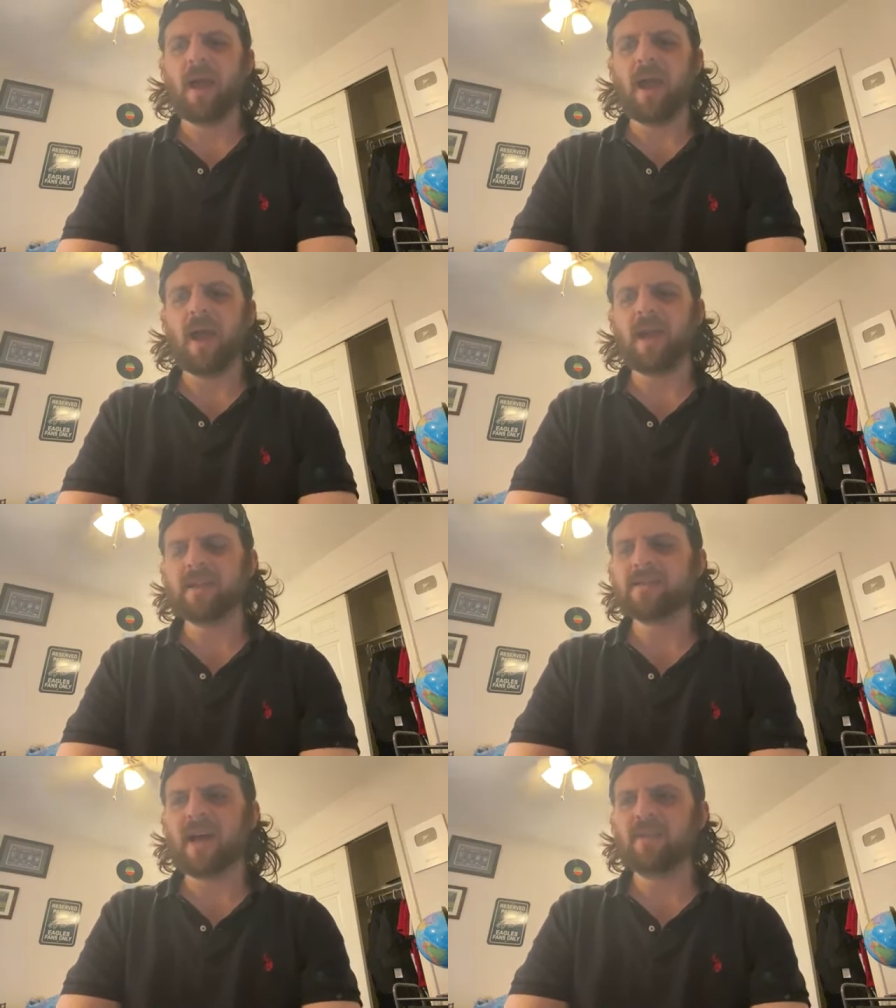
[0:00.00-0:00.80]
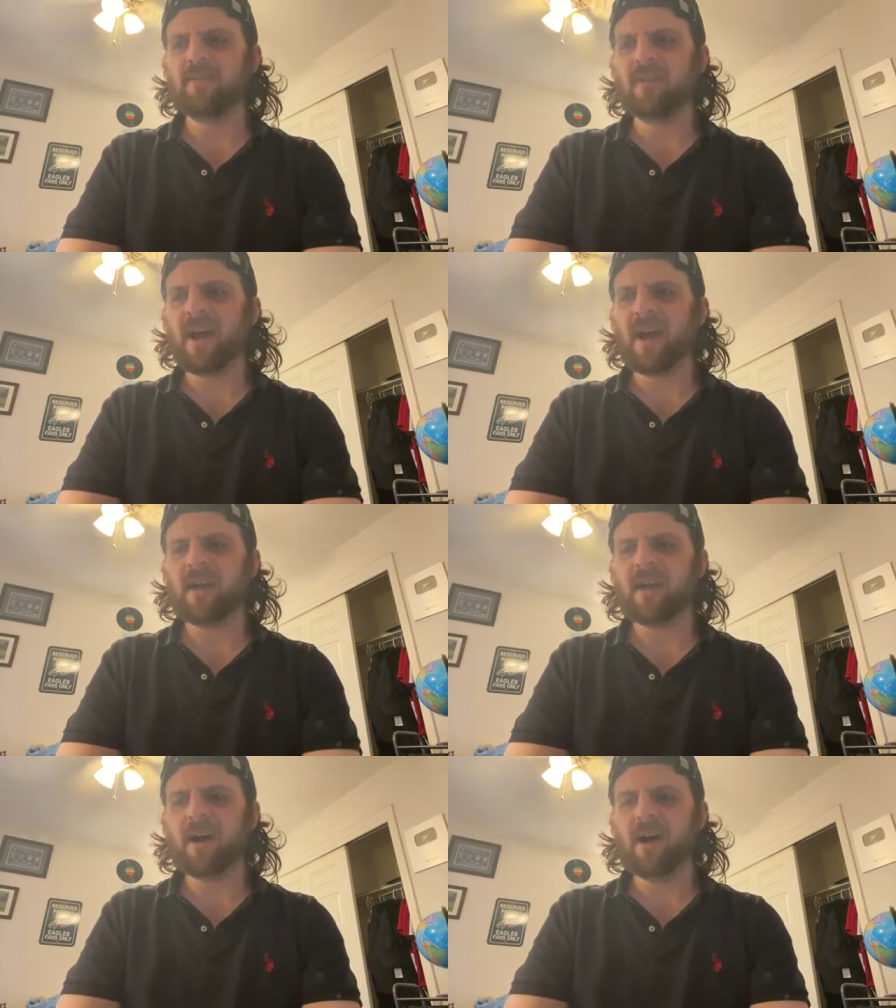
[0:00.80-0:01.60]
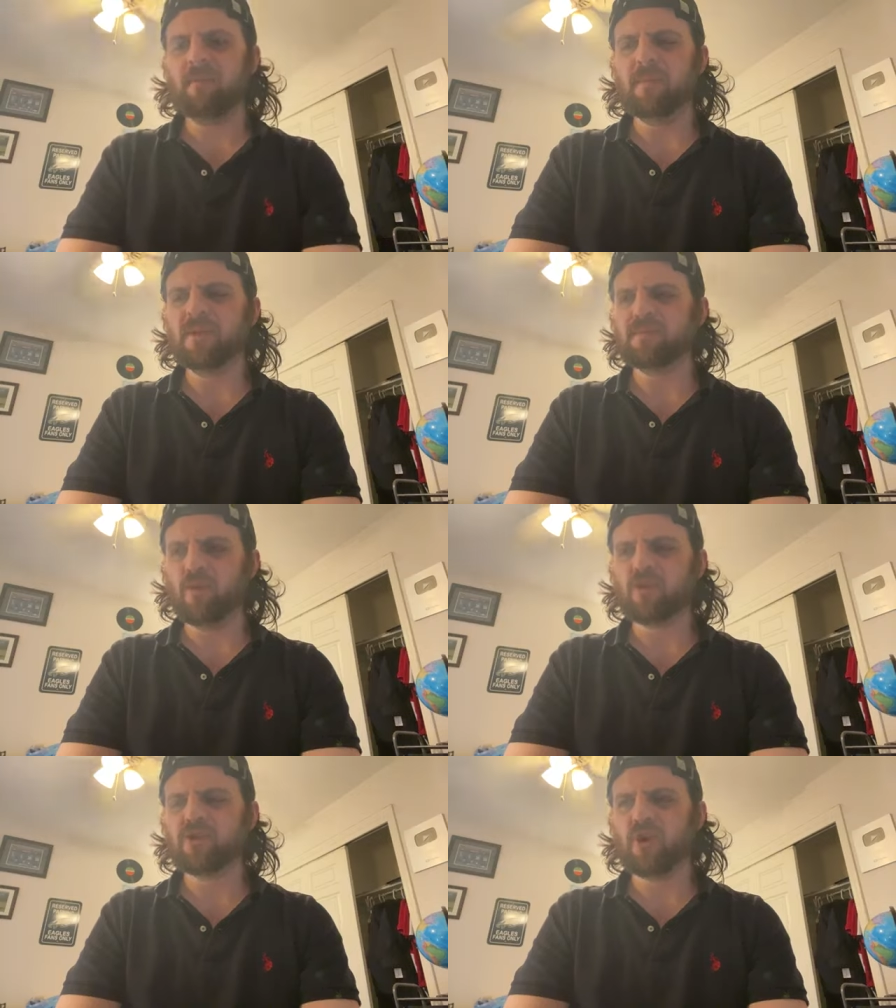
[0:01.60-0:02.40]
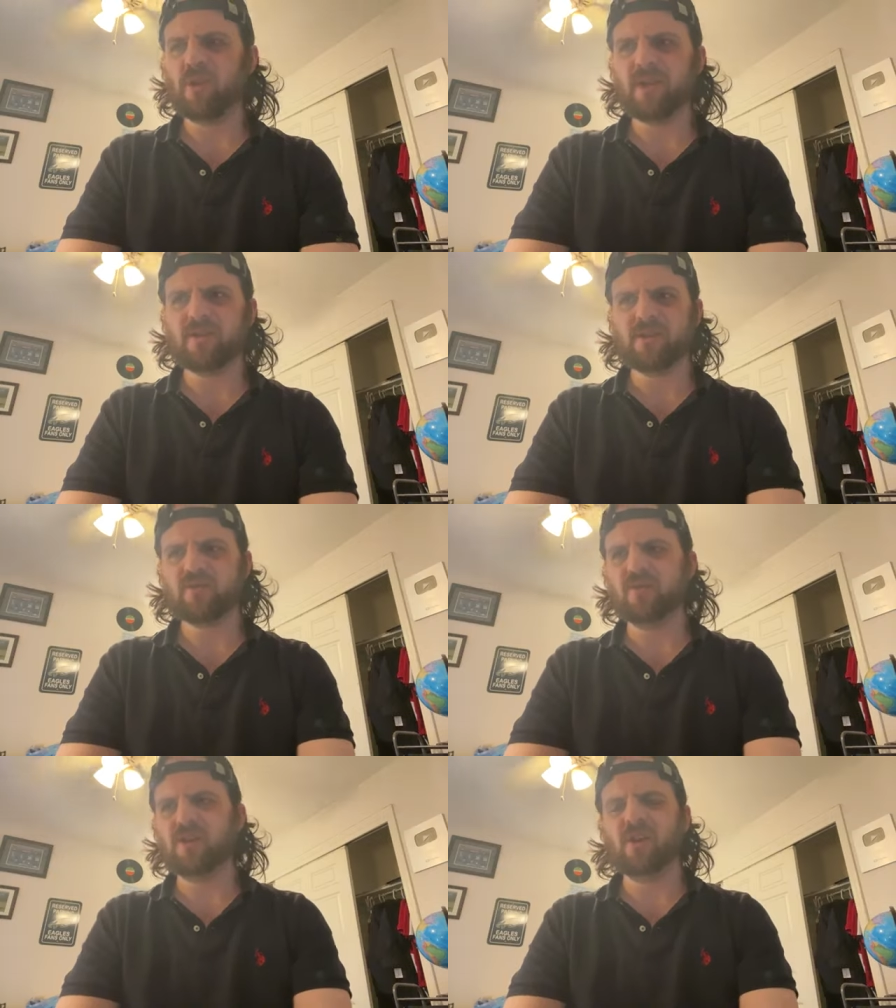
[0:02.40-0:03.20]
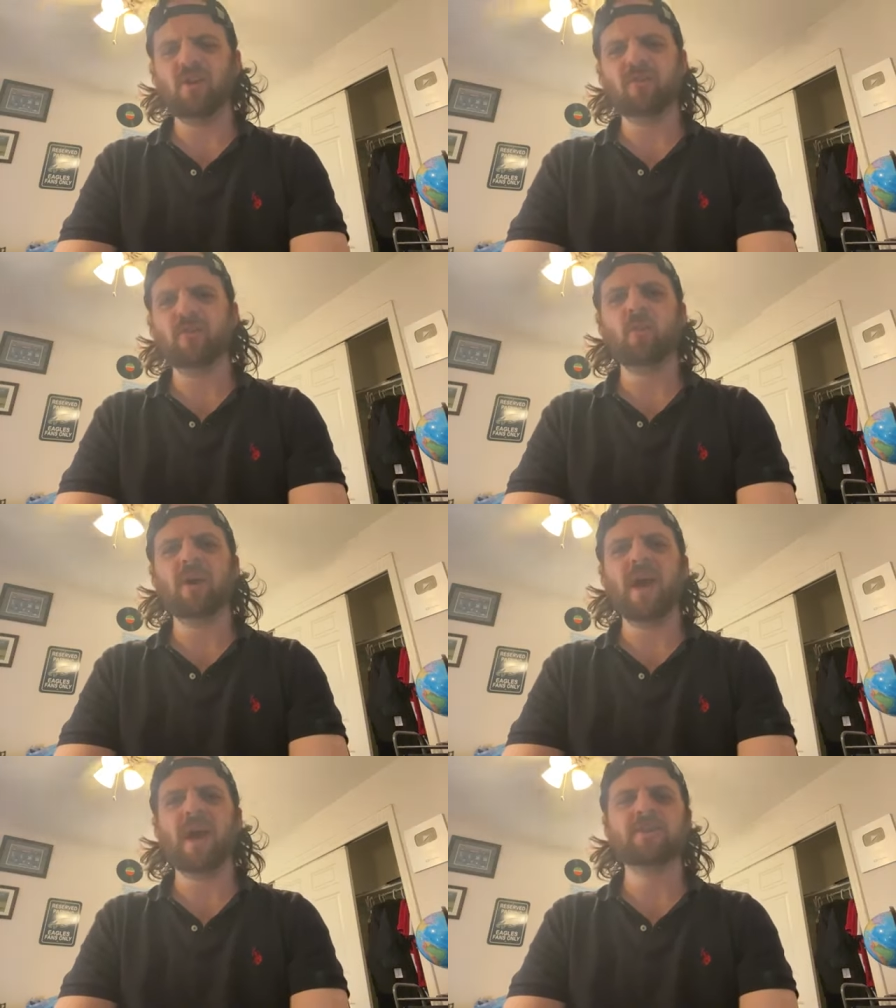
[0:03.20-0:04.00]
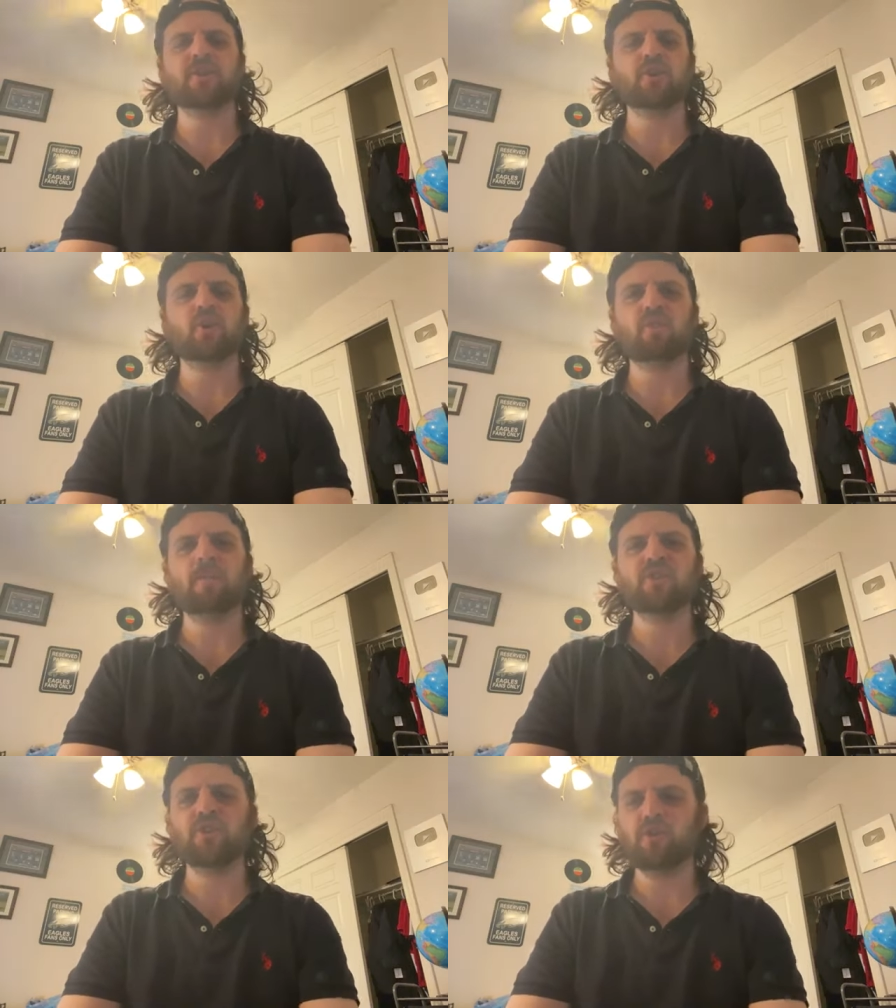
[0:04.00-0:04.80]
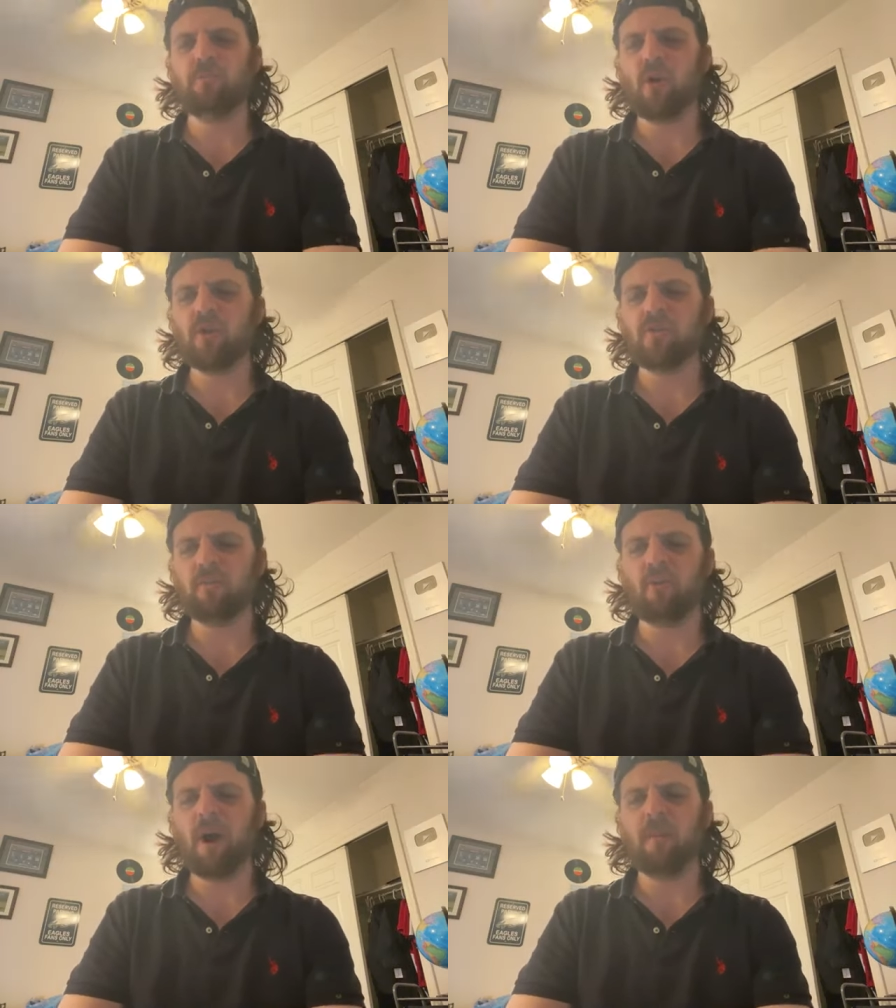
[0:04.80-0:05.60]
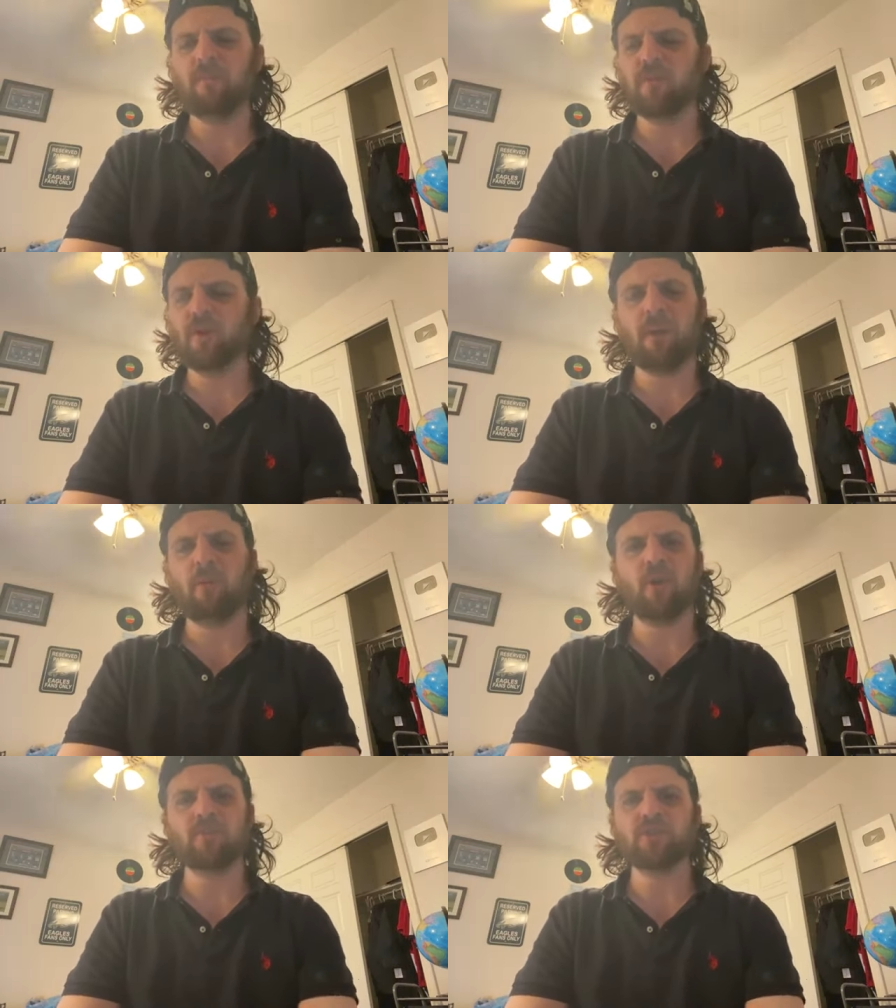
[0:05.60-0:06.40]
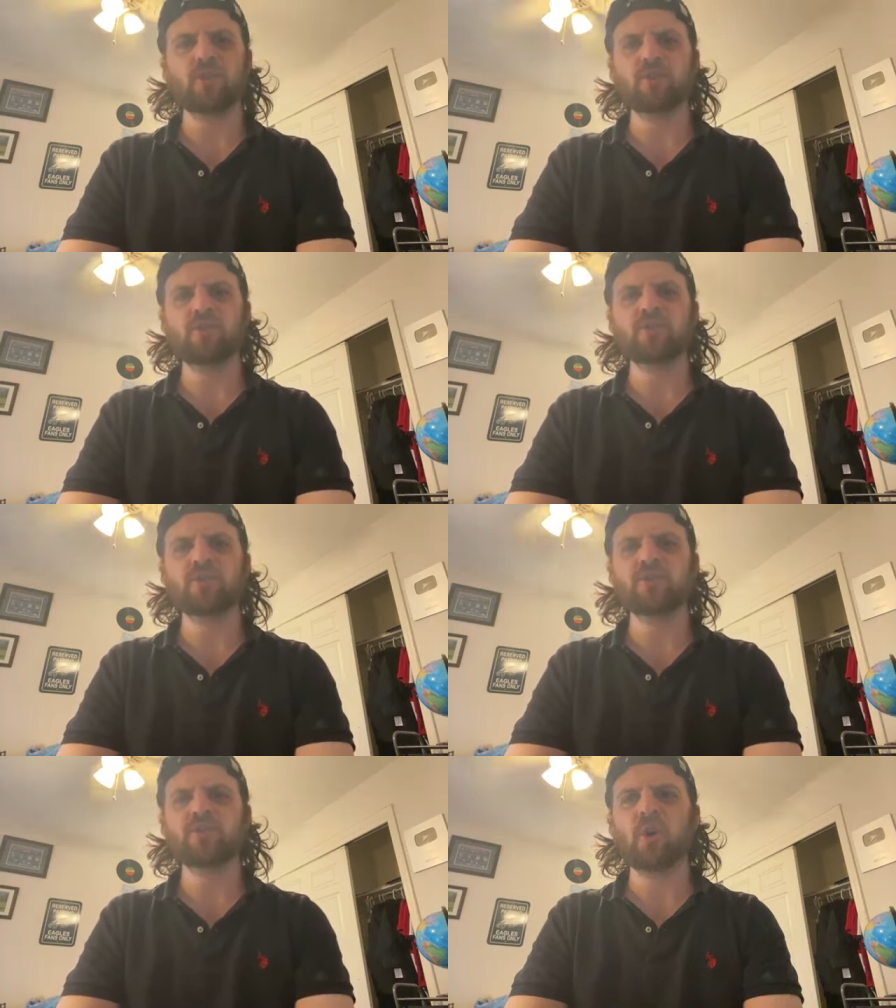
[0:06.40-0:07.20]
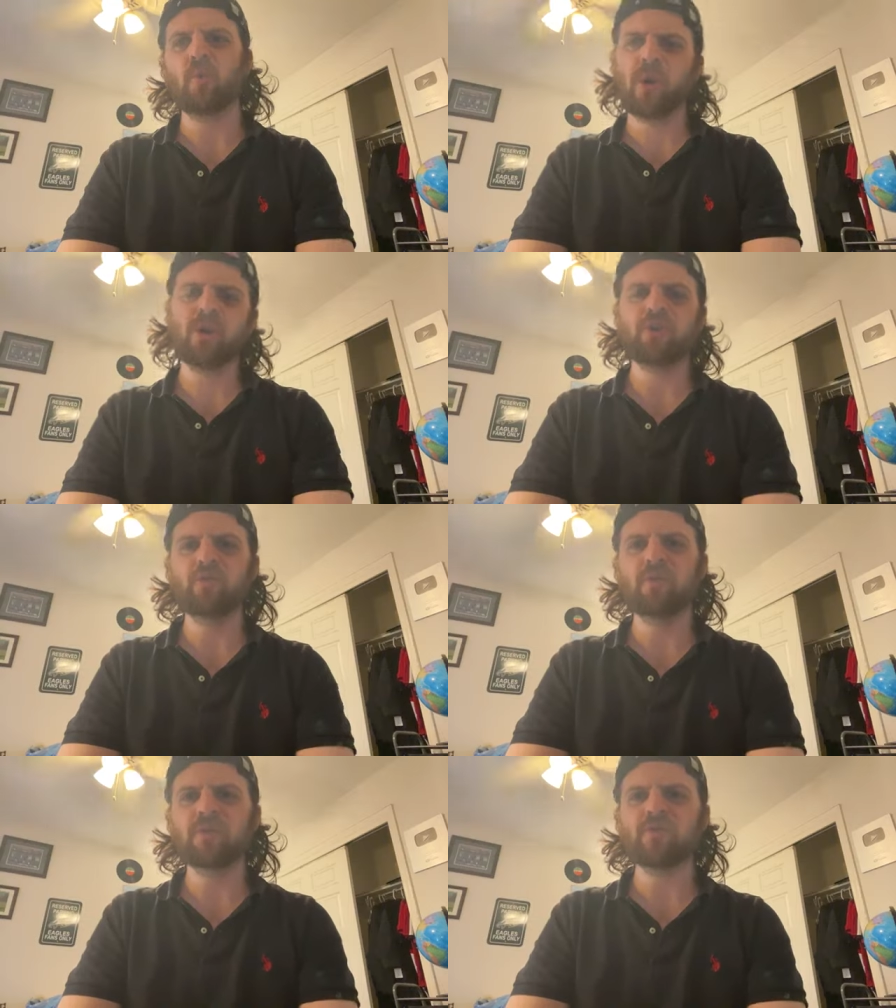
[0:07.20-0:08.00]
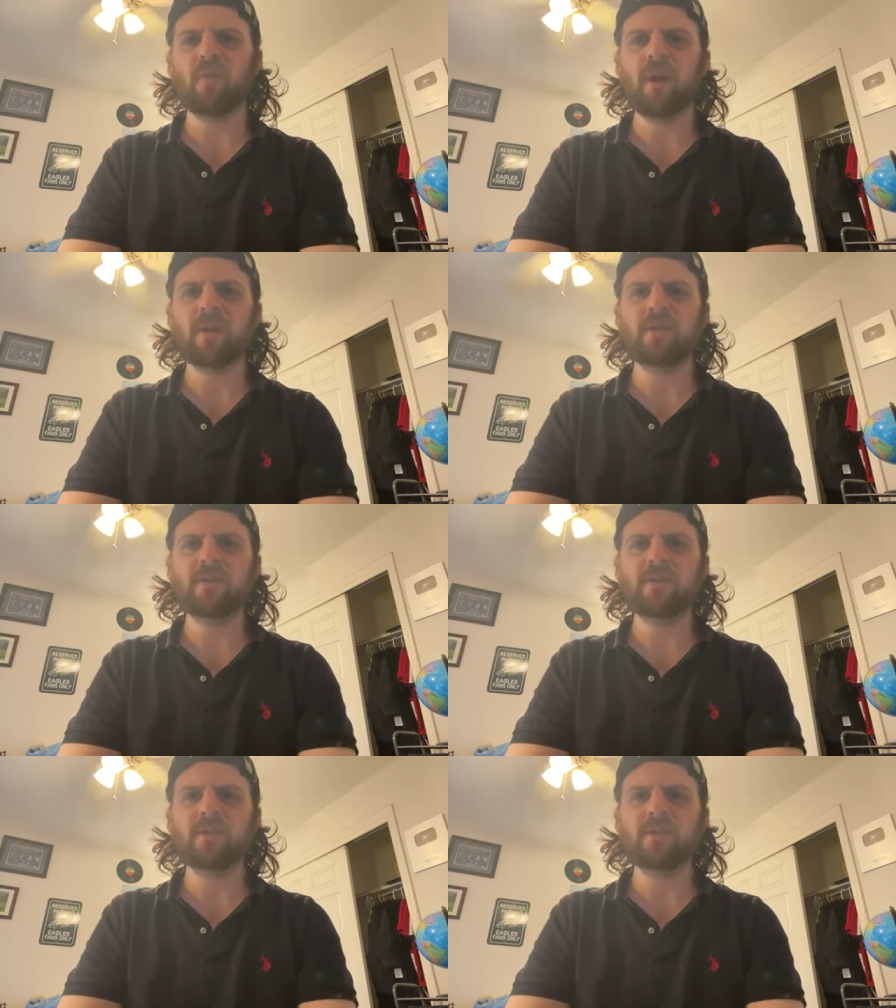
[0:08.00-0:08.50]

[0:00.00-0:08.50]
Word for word: And it's not even that. Um, it's more so like this, you know, if you want to add to the corruption, you're part of the problem. You're not part of the solution. So we're going to do this right.